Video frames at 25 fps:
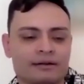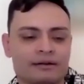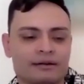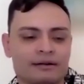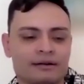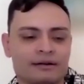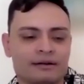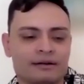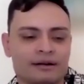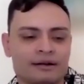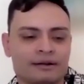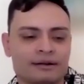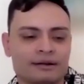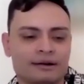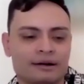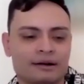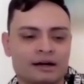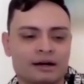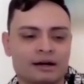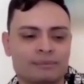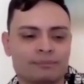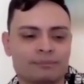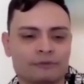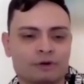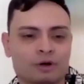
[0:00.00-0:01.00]
on
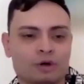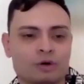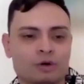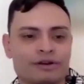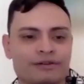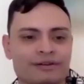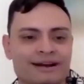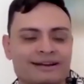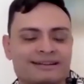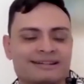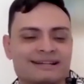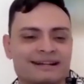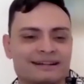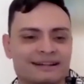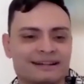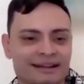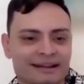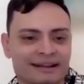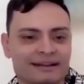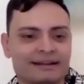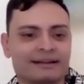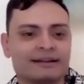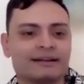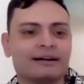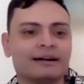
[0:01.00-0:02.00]
um, queer
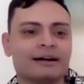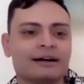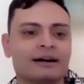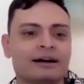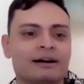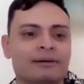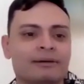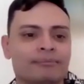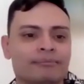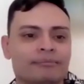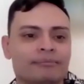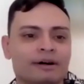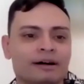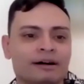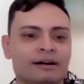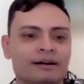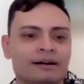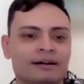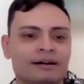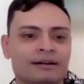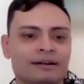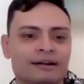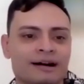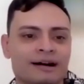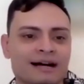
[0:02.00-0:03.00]
identity, um,
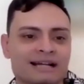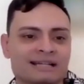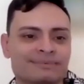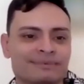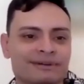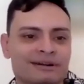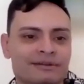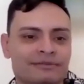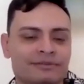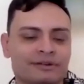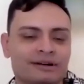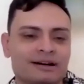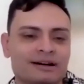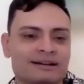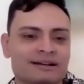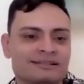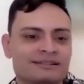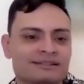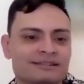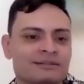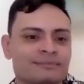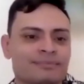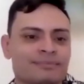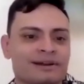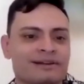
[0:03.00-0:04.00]
on Ozma of Oz,
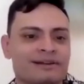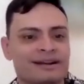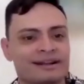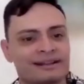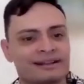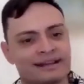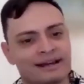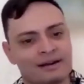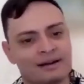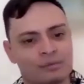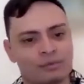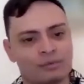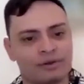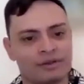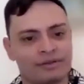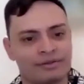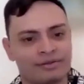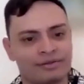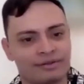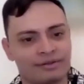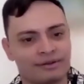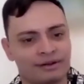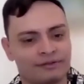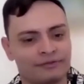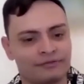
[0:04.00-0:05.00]
comparing that with
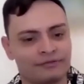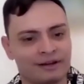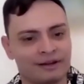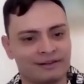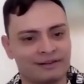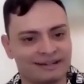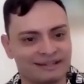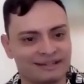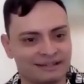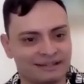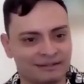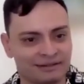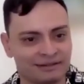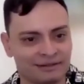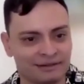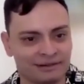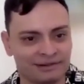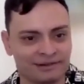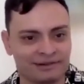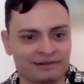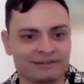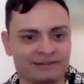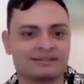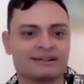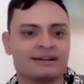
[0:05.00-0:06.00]
a fairy tale
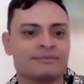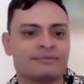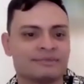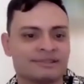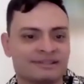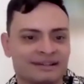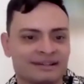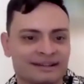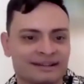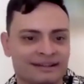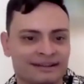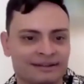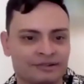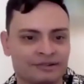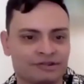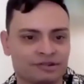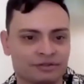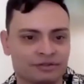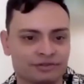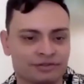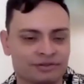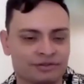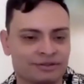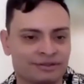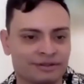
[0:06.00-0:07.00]
character, because I was taking a
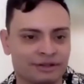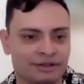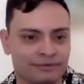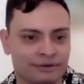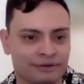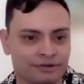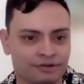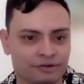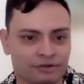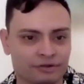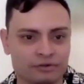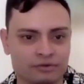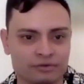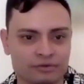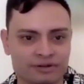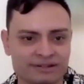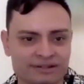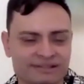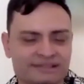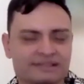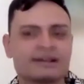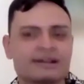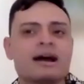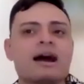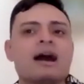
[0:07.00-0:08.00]
children's literature course.